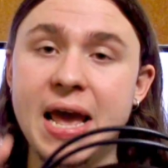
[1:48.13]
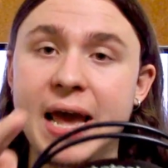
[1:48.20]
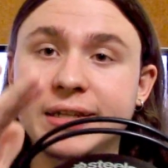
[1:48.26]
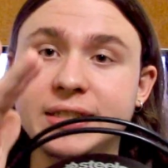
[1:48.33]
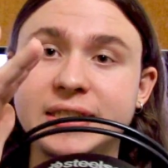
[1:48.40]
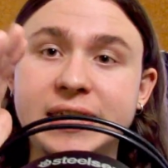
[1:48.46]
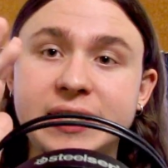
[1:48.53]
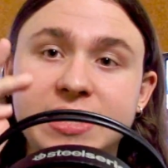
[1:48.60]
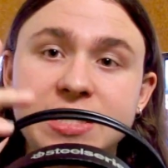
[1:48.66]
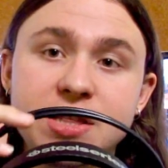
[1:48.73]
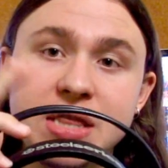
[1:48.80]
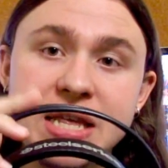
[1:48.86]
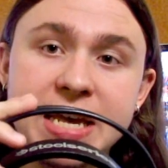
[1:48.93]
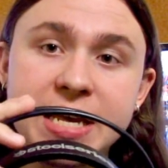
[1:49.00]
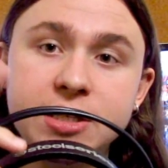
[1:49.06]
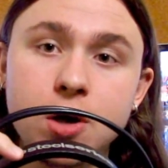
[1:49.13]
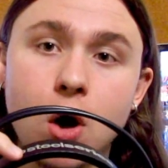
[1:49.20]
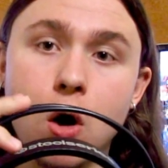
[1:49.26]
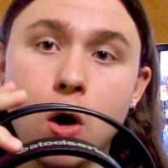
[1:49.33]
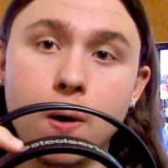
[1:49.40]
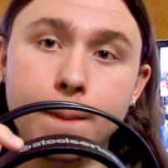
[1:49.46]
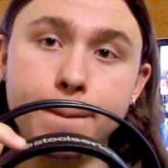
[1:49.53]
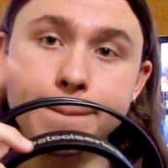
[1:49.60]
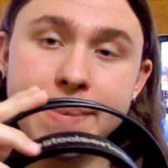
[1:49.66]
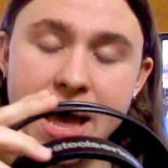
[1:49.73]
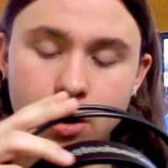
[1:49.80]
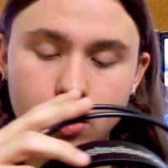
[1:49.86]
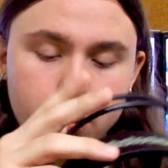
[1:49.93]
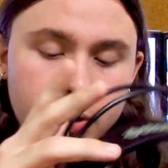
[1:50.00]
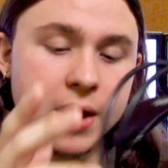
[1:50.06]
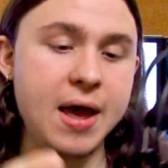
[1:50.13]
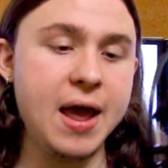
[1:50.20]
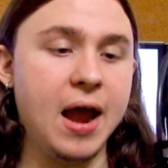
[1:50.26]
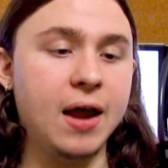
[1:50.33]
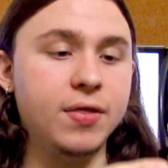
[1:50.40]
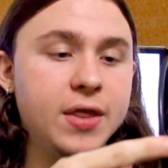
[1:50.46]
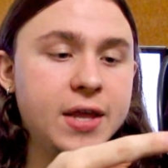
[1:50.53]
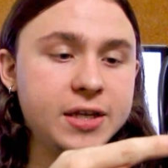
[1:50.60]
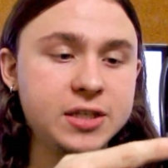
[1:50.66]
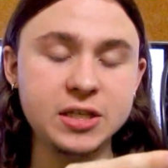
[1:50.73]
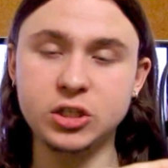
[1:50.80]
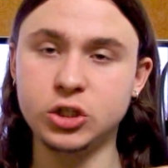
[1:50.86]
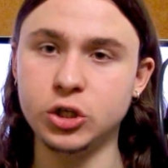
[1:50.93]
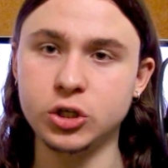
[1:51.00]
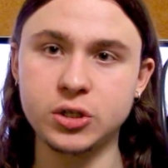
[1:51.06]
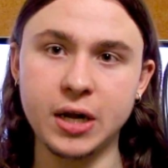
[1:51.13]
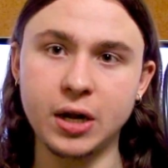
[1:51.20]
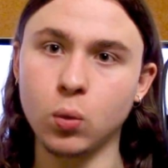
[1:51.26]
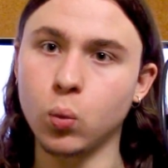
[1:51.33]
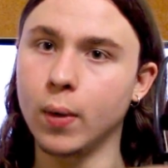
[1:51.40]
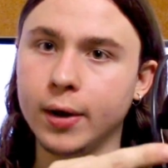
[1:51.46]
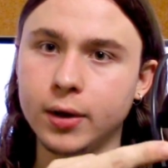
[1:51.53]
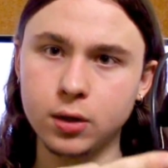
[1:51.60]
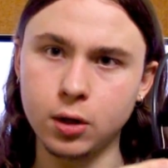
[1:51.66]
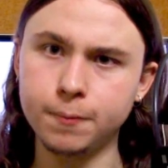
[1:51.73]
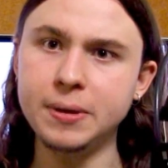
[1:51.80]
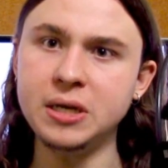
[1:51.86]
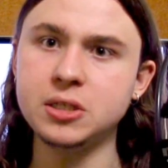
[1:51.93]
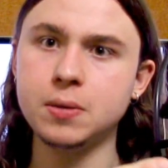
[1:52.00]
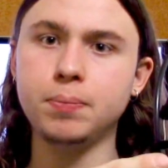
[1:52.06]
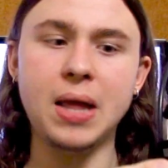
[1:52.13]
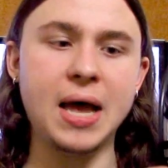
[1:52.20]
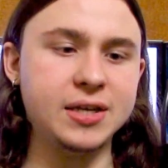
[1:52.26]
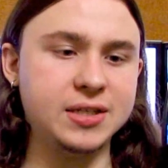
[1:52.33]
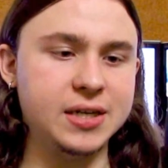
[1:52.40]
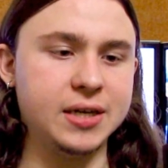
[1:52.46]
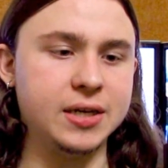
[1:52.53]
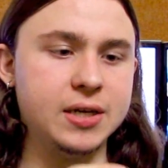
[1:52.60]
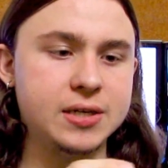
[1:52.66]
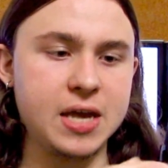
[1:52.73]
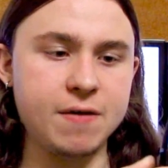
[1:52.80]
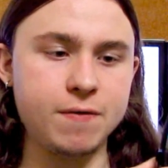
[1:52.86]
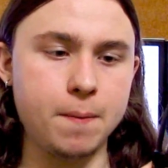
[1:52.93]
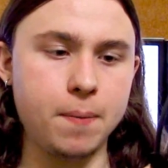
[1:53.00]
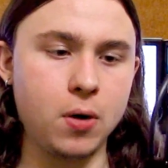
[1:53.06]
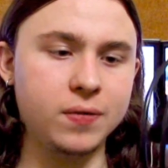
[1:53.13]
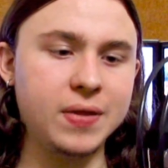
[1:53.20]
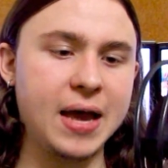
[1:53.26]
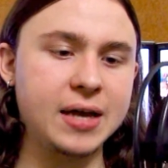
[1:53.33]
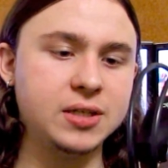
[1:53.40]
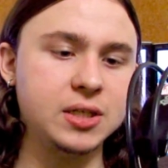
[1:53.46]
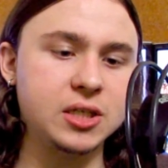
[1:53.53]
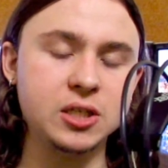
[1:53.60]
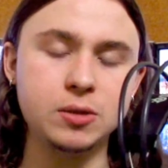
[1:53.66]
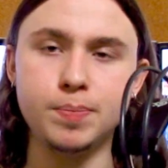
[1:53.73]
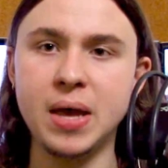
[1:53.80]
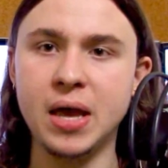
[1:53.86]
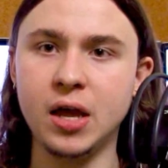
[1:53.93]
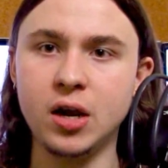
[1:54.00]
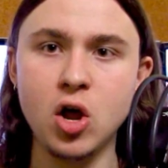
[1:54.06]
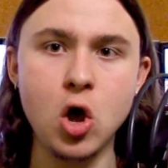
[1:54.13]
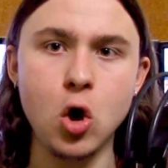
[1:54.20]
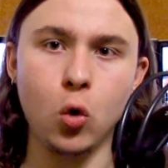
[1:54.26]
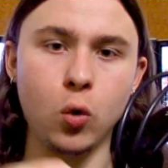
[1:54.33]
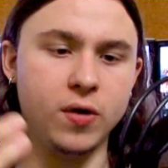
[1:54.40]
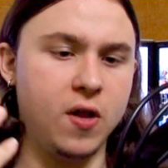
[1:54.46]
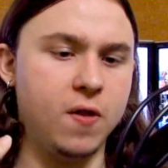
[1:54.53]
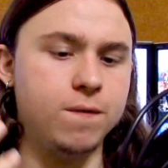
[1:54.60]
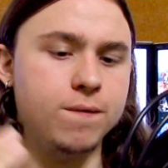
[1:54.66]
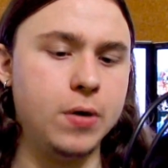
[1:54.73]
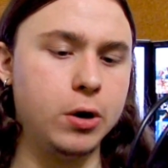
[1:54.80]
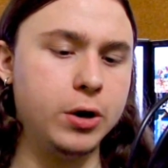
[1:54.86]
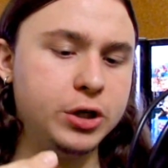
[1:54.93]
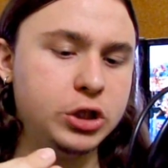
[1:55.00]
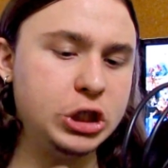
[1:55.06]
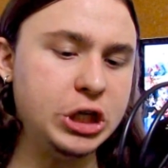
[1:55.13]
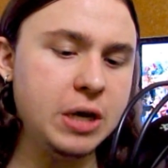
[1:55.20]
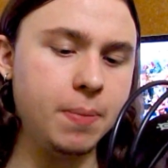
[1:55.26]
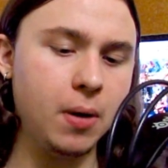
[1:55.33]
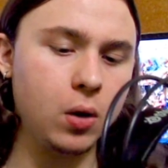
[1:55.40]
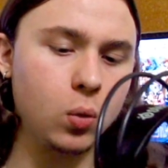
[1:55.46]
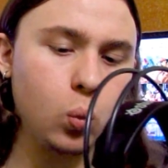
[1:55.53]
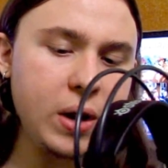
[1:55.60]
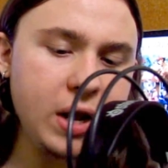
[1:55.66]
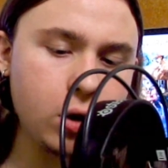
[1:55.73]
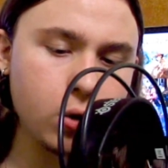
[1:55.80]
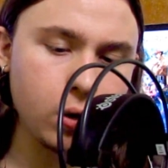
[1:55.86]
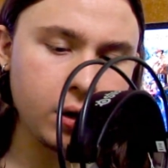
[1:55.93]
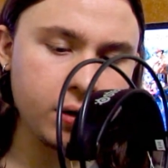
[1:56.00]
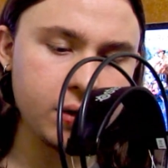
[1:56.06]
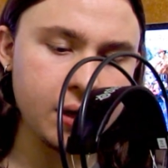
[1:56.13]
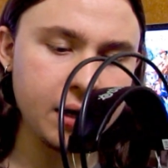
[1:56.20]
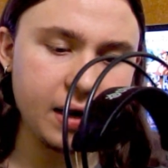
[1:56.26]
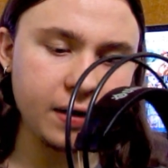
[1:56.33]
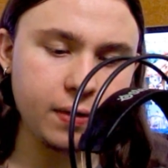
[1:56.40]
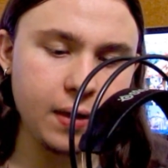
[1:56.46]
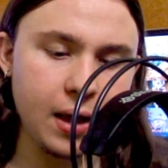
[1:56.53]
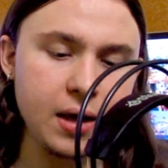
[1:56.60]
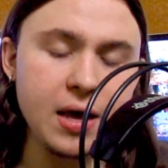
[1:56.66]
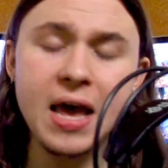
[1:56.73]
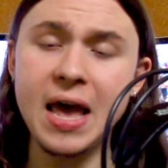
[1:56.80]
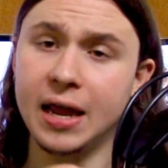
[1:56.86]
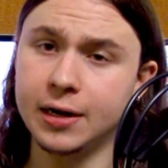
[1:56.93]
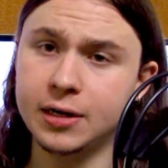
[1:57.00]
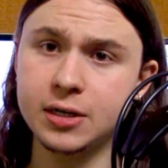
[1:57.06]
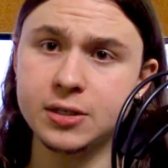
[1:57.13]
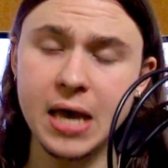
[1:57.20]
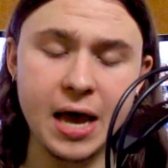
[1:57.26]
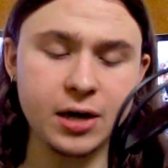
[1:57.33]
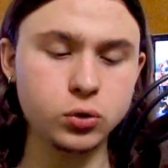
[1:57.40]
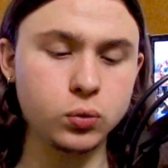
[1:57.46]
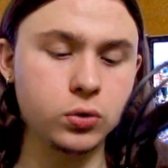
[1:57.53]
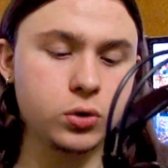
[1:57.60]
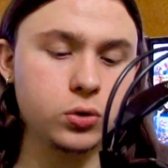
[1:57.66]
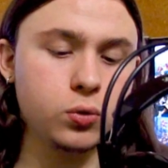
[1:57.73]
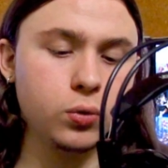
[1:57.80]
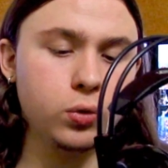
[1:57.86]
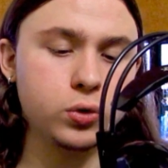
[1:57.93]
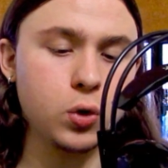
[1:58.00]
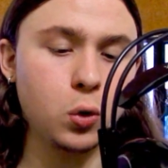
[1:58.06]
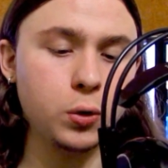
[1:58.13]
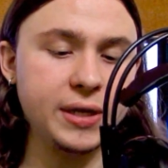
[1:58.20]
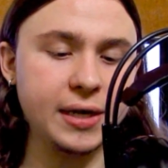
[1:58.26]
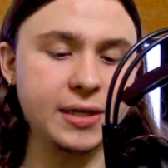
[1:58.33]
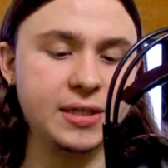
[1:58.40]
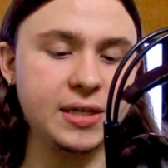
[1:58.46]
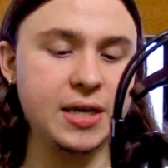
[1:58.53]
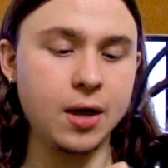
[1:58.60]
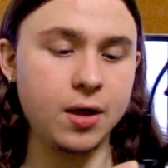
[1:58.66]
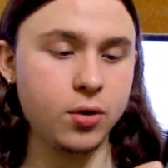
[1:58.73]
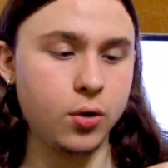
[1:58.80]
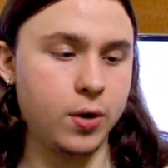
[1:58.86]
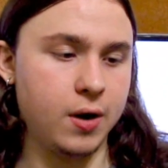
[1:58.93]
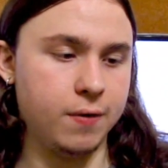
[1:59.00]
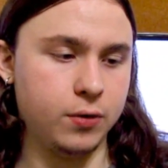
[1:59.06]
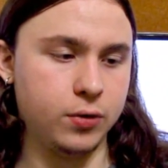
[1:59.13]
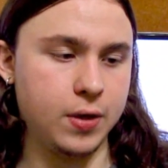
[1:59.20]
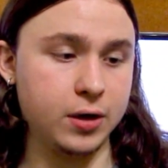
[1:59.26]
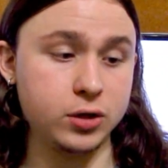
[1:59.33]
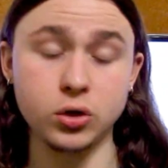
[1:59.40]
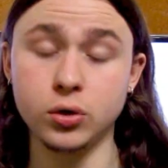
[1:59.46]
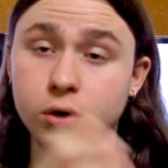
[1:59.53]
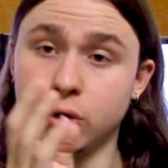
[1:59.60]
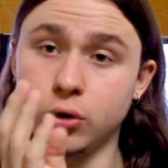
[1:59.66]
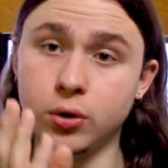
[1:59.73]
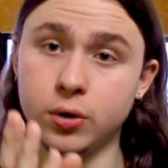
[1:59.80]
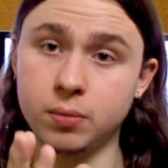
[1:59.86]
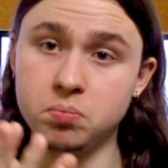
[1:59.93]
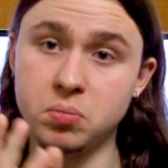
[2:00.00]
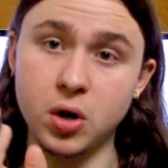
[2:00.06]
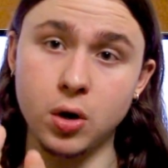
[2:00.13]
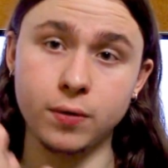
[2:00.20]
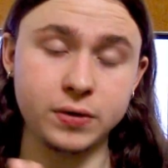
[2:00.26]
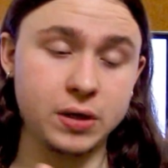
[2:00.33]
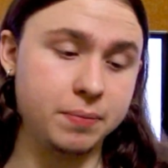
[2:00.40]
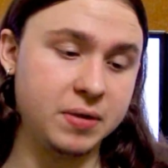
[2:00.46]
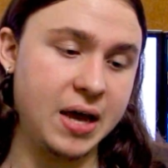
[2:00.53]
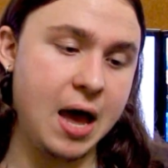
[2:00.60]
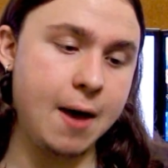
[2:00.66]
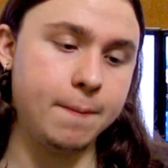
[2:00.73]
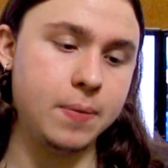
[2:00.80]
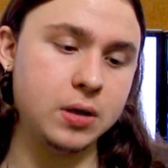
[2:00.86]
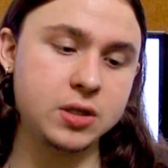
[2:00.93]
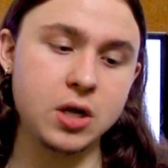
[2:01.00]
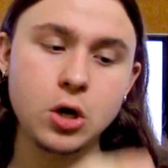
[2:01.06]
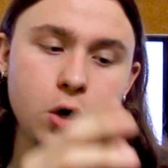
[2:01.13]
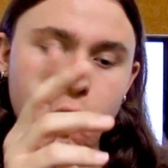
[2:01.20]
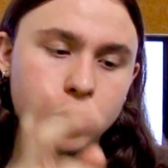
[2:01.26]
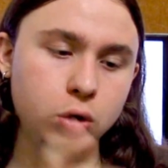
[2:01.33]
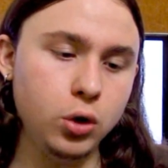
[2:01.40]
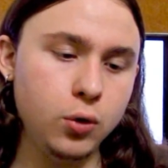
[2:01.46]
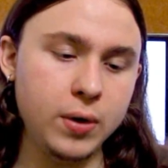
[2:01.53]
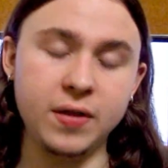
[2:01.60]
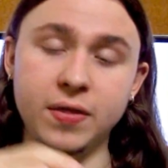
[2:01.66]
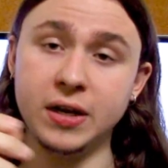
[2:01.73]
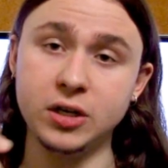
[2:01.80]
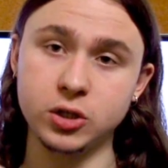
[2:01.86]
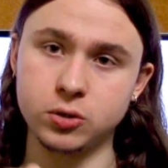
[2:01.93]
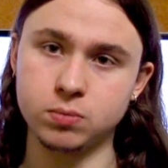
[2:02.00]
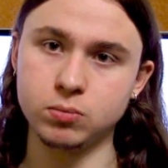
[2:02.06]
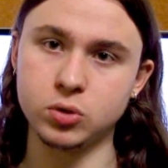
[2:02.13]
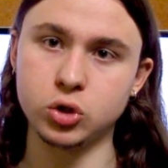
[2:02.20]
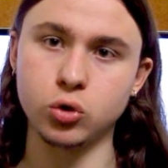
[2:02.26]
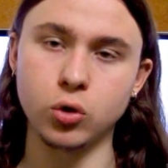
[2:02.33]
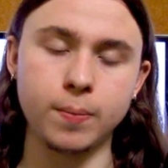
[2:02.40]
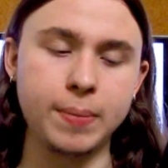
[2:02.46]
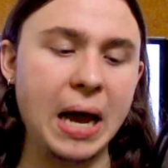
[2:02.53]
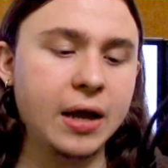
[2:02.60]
And since these are metal, and this is just like a regular piece of plastic, it doesn't have a part that has to spin or that's very cheap and weak or anything like that, and it does get actual screws holding it together and everything, so you could, you know, if something happens, glue it and then just screw it